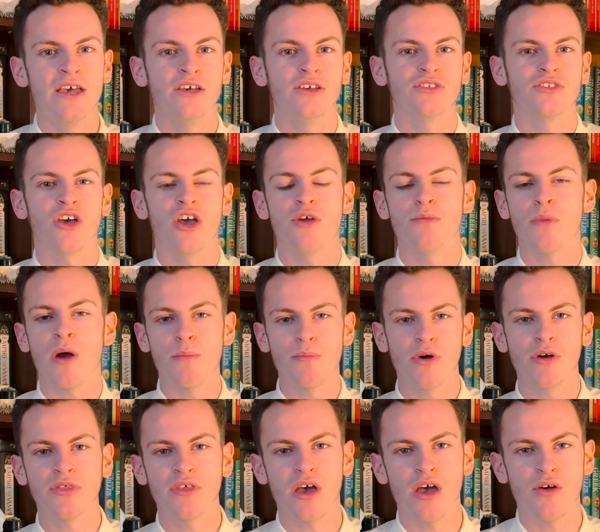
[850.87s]
So my
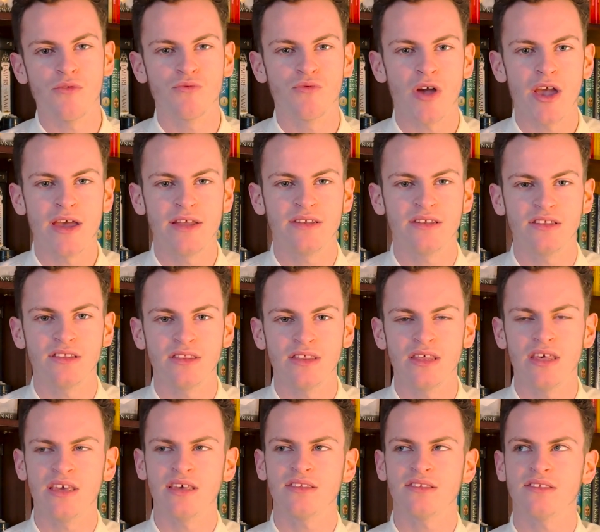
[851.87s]
brother read
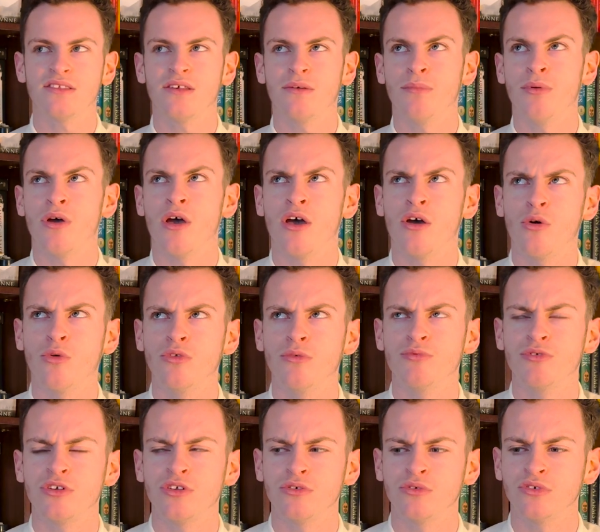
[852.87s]
this, All the
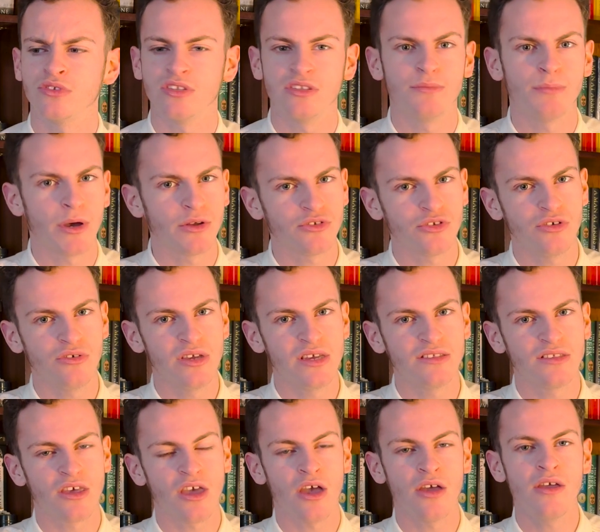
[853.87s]
Pretty Horses, about 2
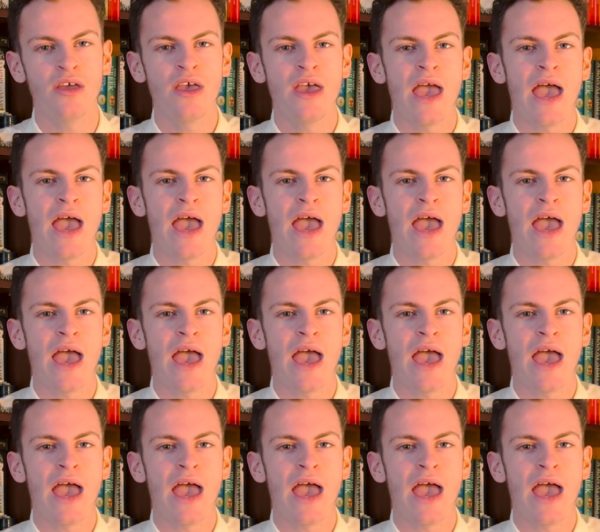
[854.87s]
years ago,